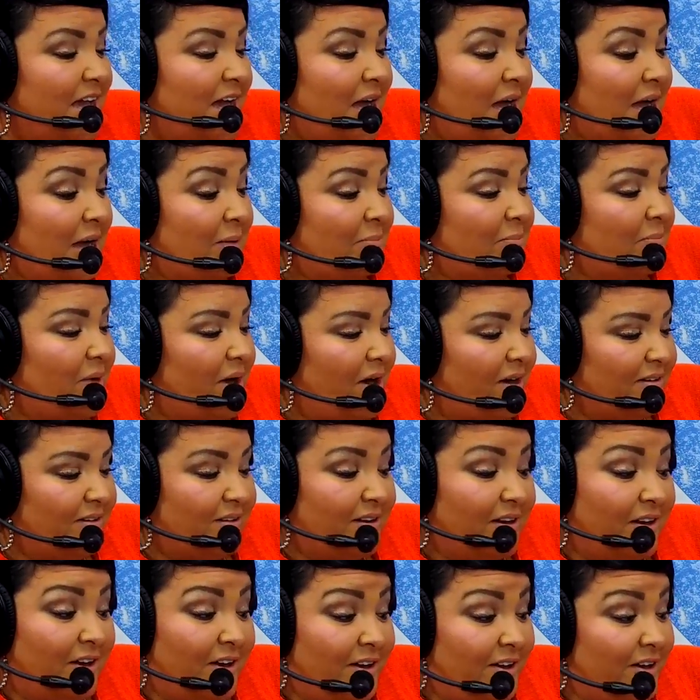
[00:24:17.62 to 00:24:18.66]
Um,
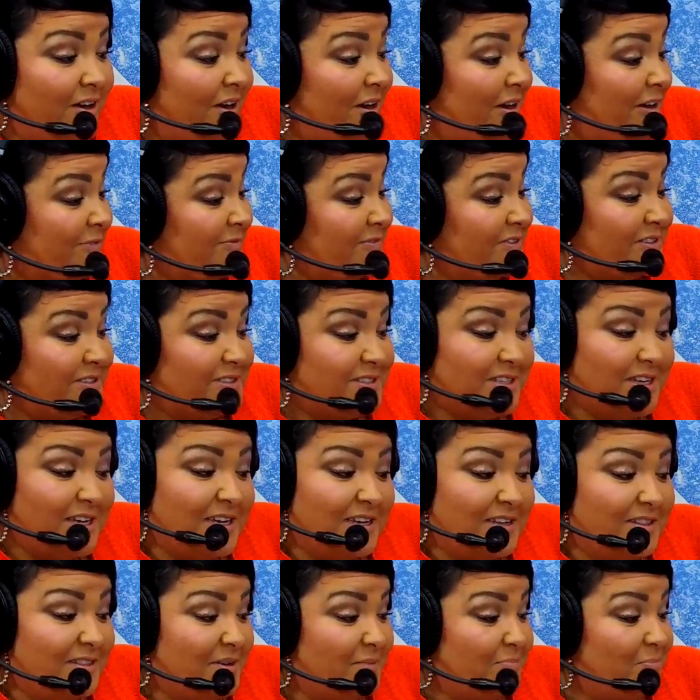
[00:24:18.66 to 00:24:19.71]

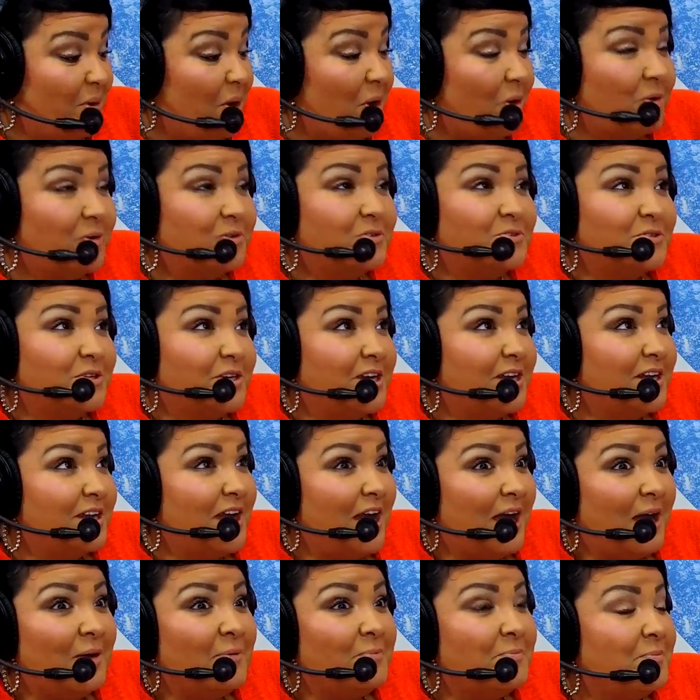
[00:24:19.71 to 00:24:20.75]
Obviously, the poetry,
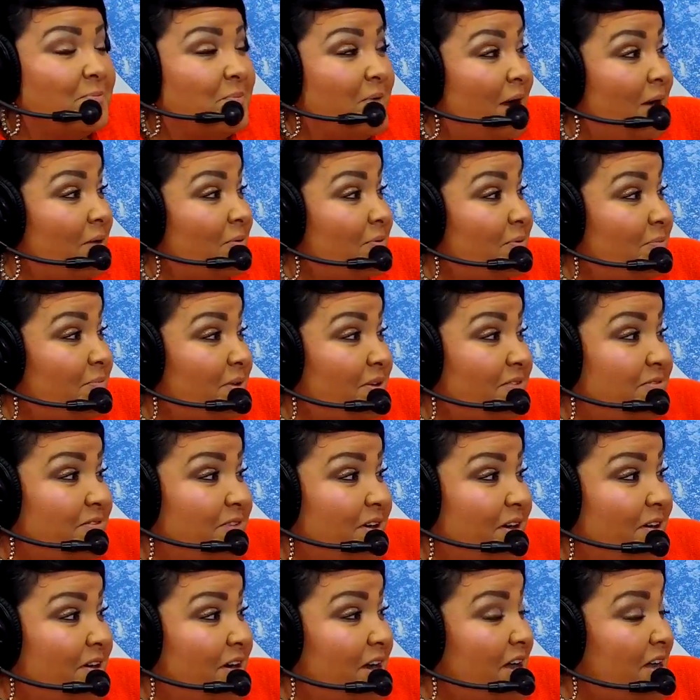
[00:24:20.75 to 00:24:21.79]
I would be
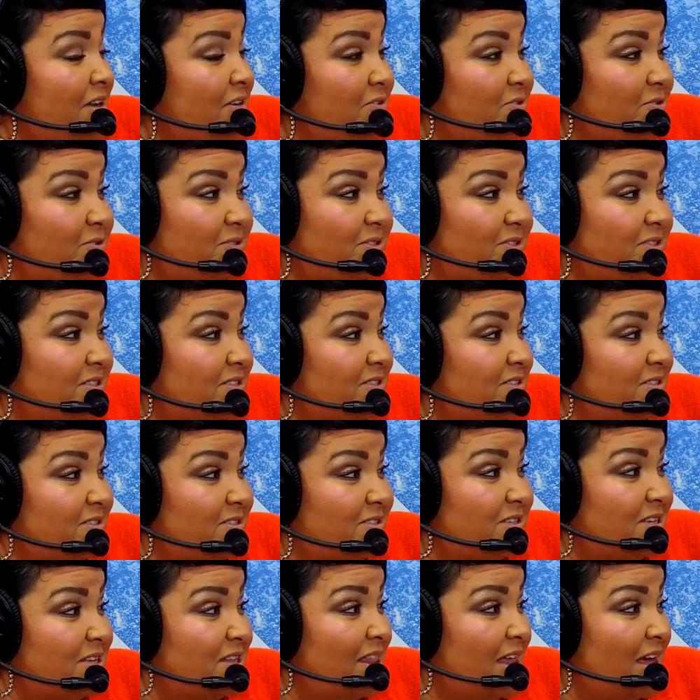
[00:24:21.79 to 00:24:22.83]
very interested to
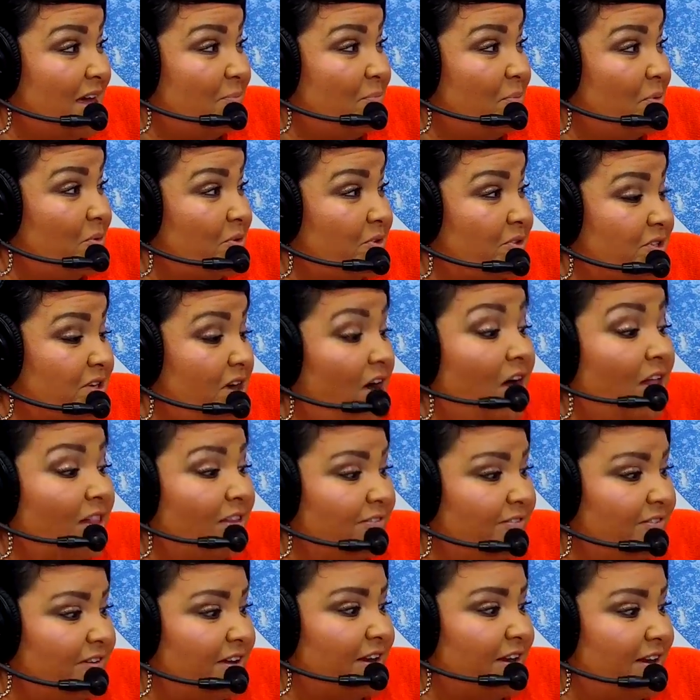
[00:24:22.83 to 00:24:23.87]
see that portion, all
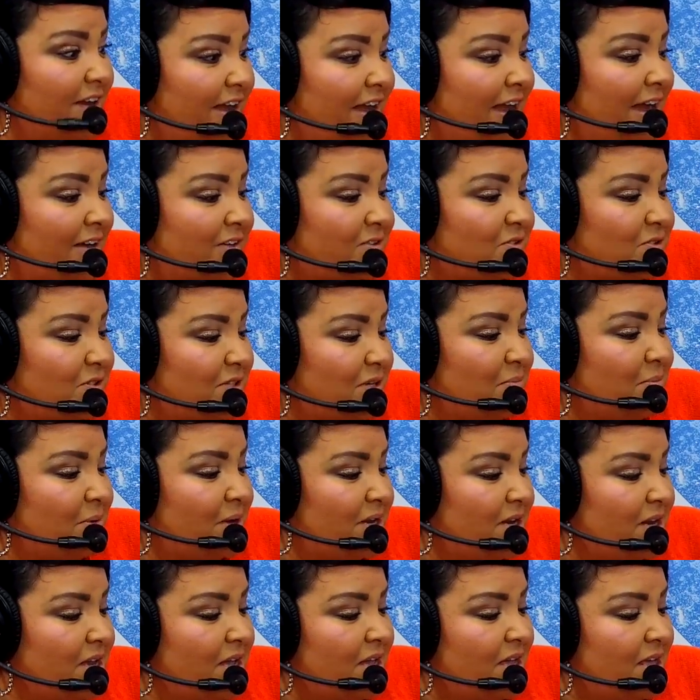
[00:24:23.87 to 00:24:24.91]
of it actually,
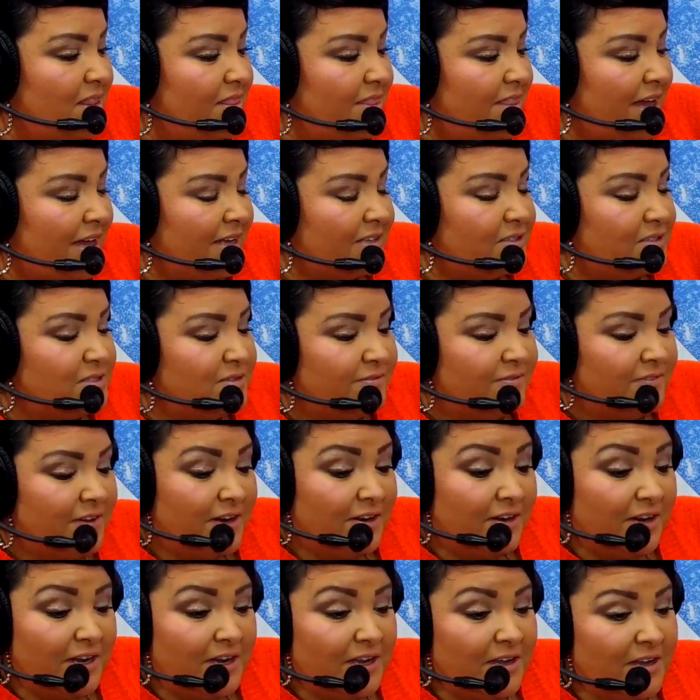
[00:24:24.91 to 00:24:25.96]
but that's
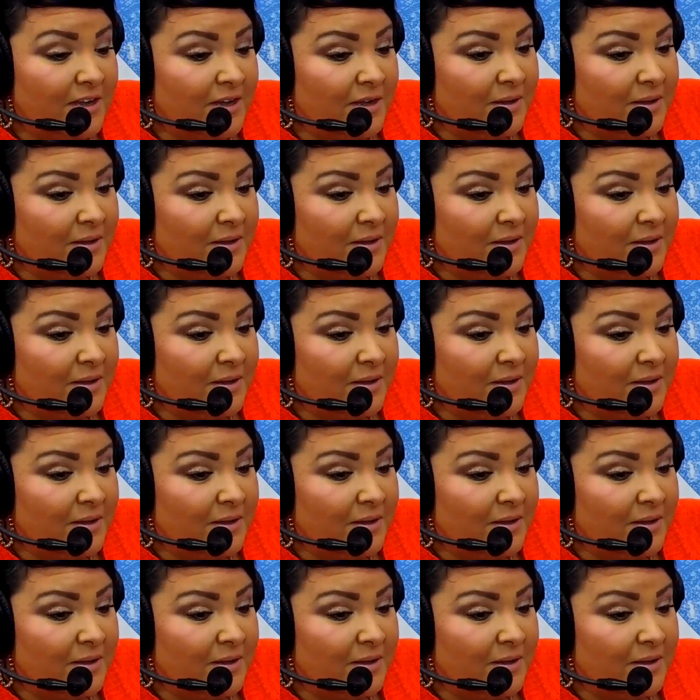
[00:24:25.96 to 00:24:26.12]
very